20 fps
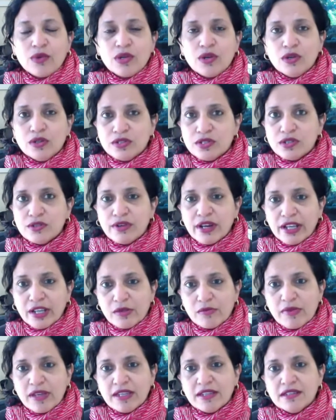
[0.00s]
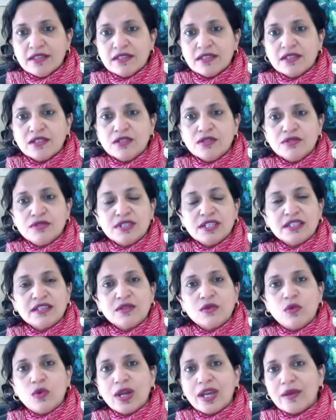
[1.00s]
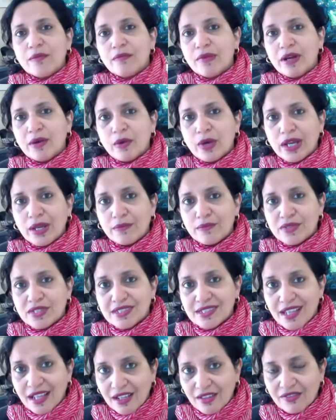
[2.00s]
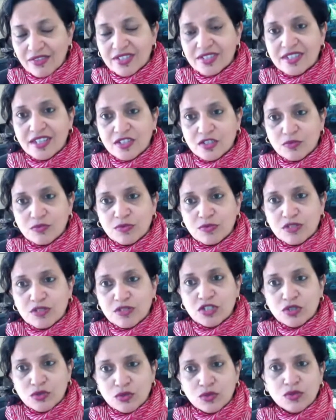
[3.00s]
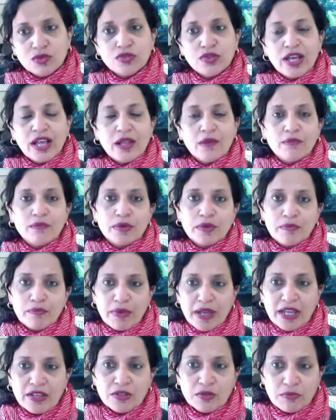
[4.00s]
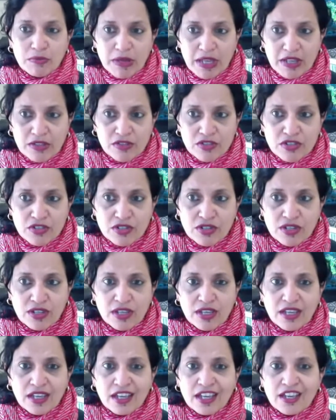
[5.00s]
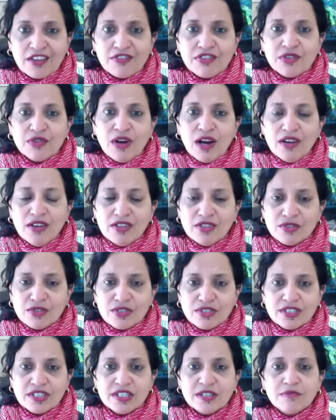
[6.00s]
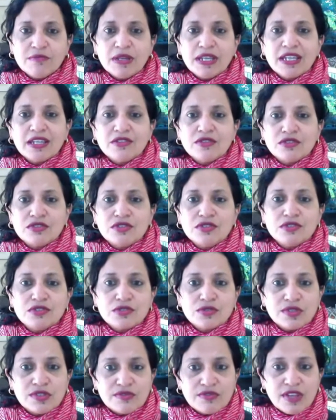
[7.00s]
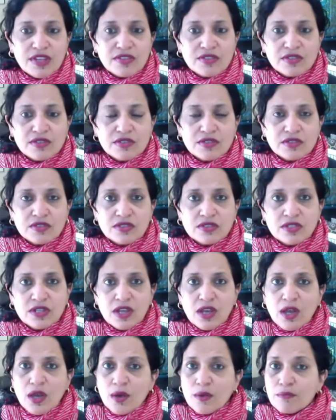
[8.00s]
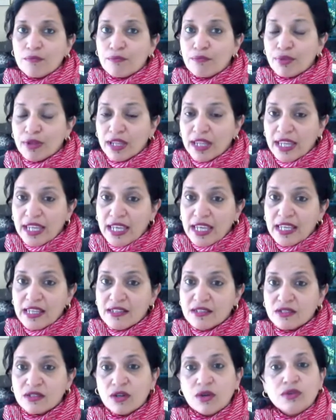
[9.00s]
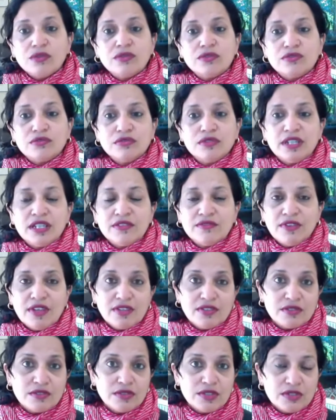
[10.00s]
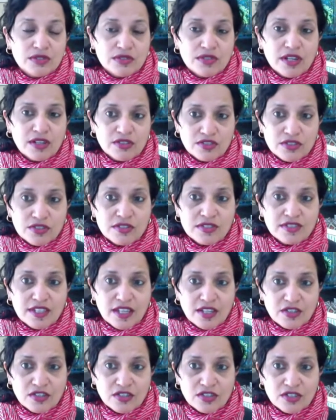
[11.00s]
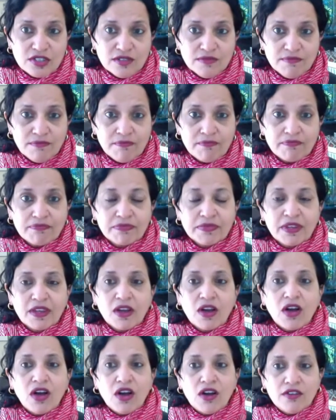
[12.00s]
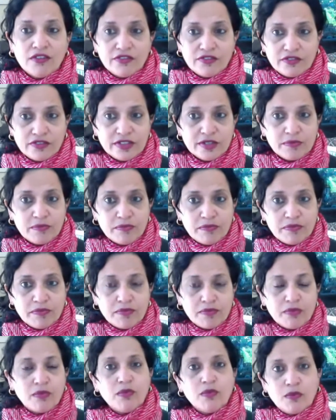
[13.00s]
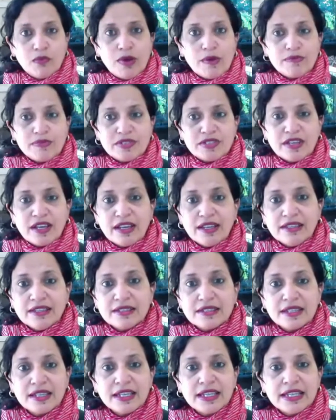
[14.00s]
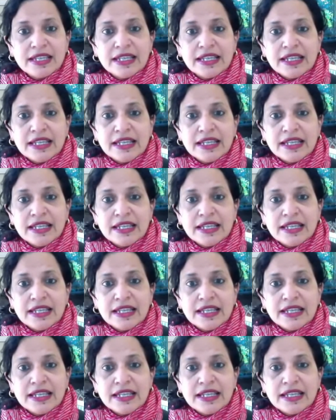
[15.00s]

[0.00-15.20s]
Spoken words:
We also recommend using the 1M by 1M self-assessment tool to help prepare to pitch. If you are interested in being introduced to investors, please go through the investor introduction section of the website.